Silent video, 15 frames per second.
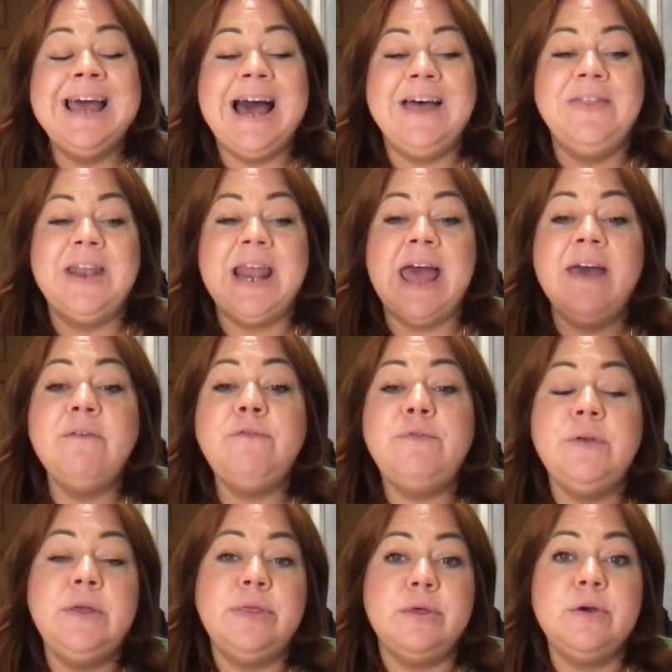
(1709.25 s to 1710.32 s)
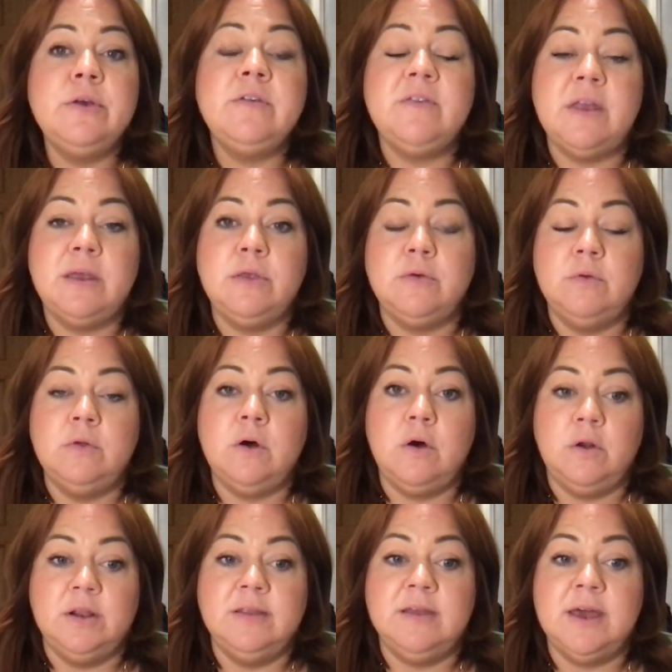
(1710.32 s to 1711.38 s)
And then every Thursday through the
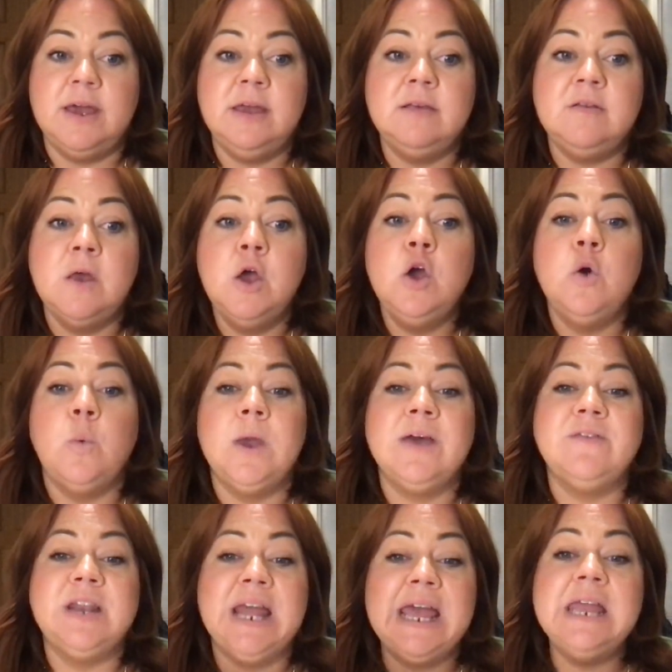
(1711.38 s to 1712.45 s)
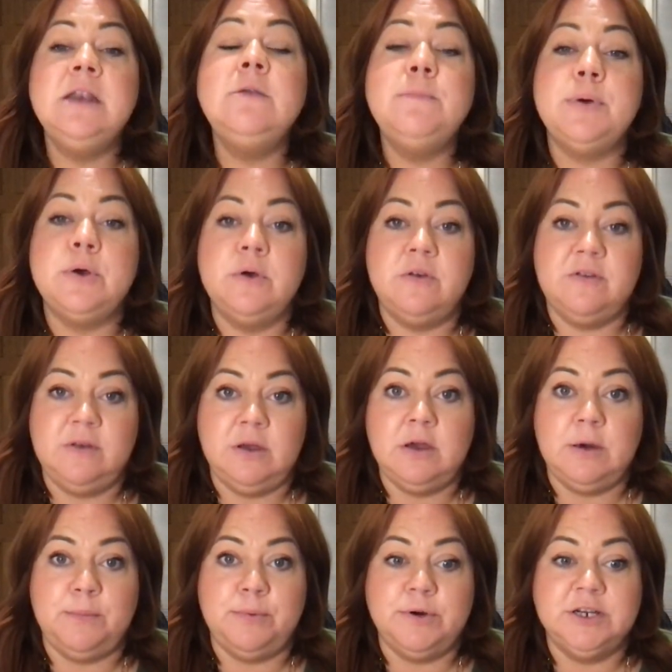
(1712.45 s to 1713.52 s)
holidays, we have an in-person
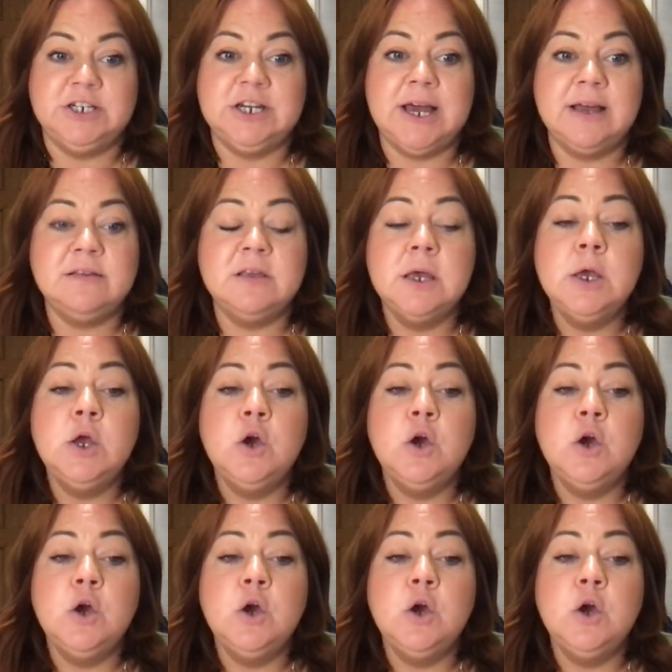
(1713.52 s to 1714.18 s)
cuppa and chat,